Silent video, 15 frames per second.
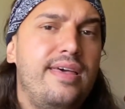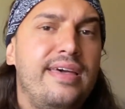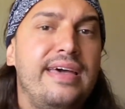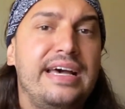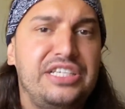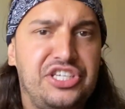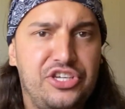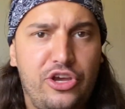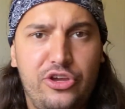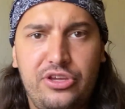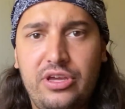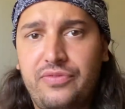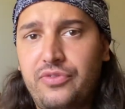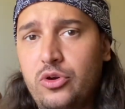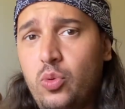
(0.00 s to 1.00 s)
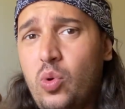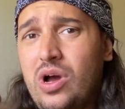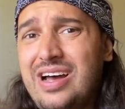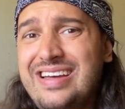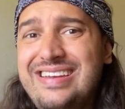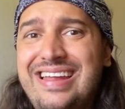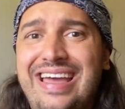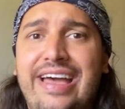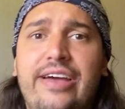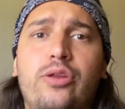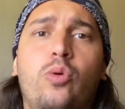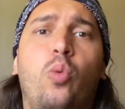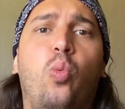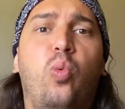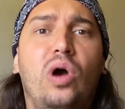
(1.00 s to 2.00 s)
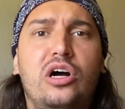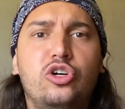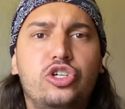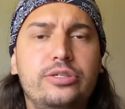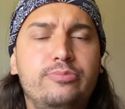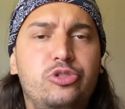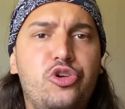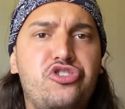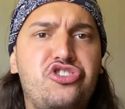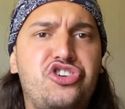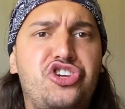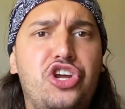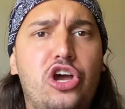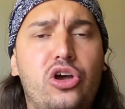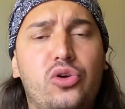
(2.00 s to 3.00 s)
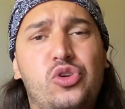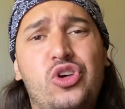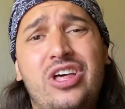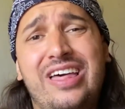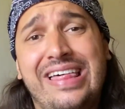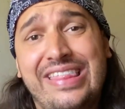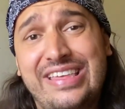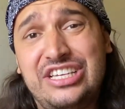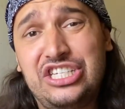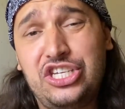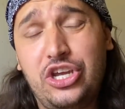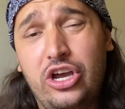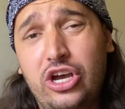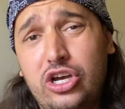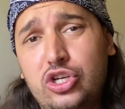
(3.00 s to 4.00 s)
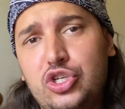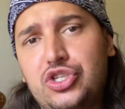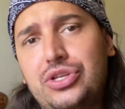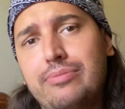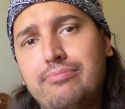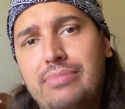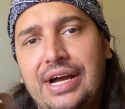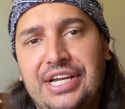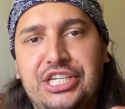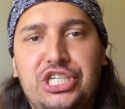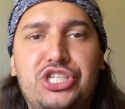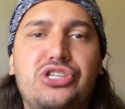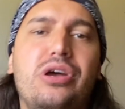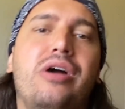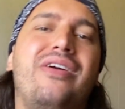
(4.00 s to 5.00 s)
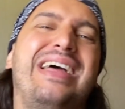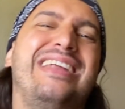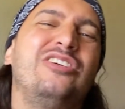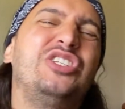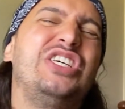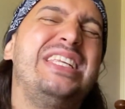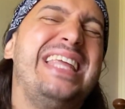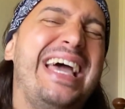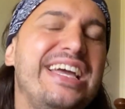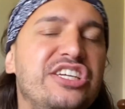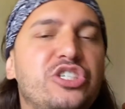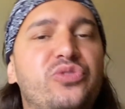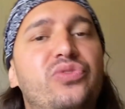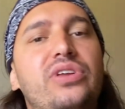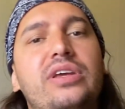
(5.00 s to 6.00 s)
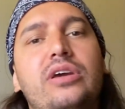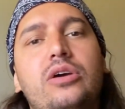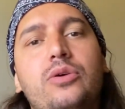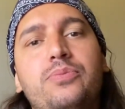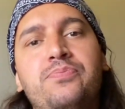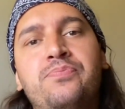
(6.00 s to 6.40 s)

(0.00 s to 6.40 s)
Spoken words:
How's it going, everyone? And welcome to the show. This is your host, Mike Starr. And on today's video,